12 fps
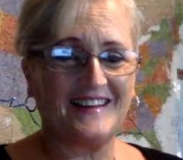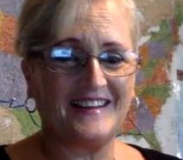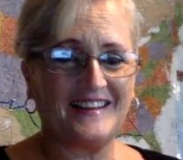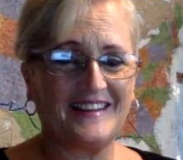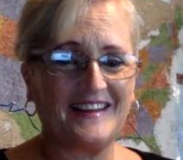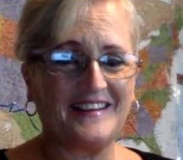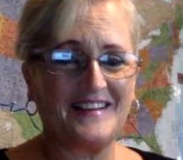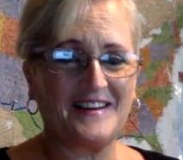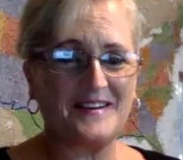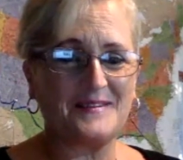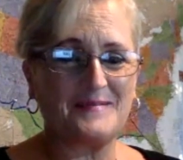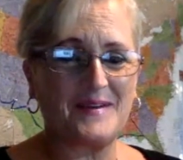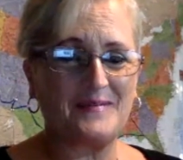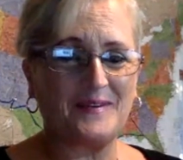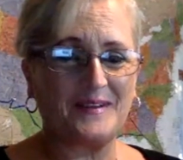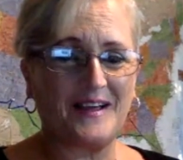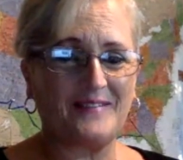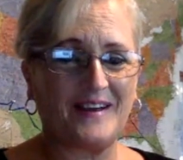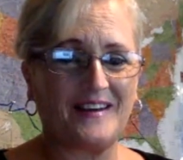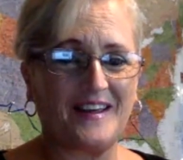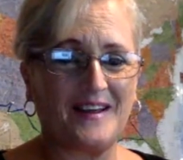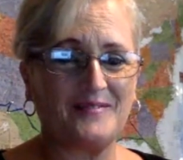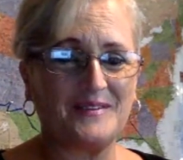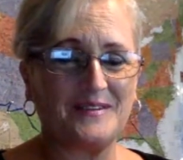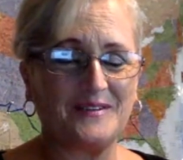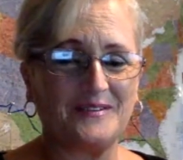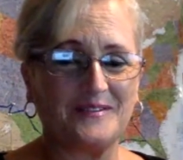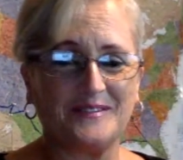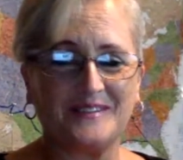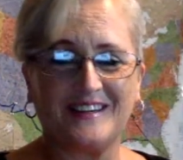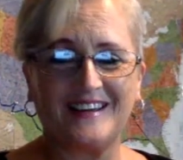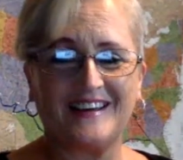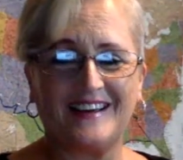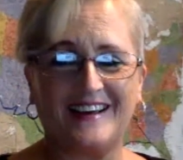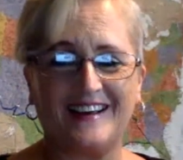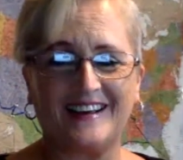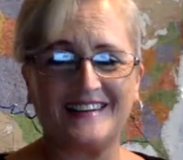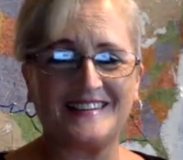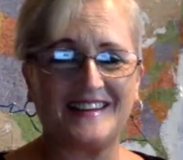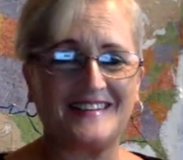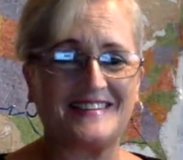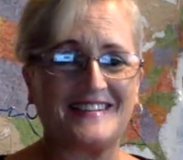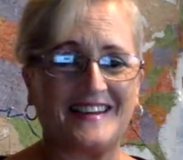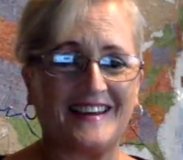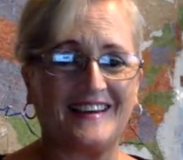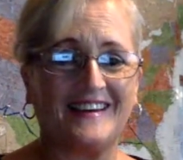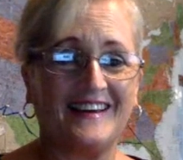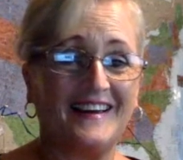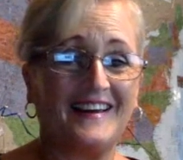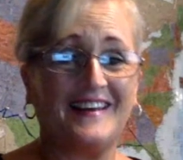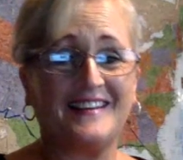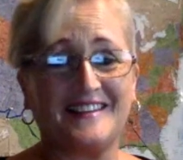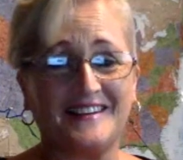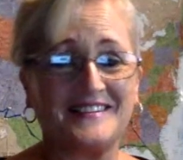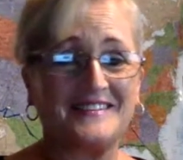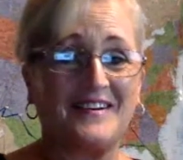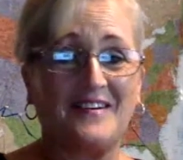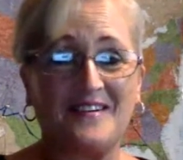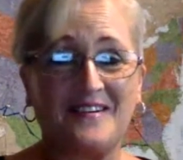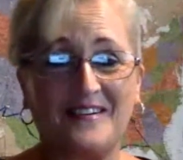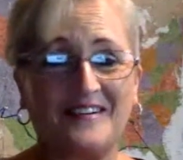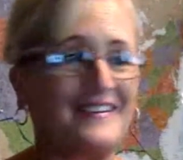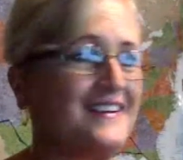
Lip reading: I think a lot of the people like my name too because they sing the song.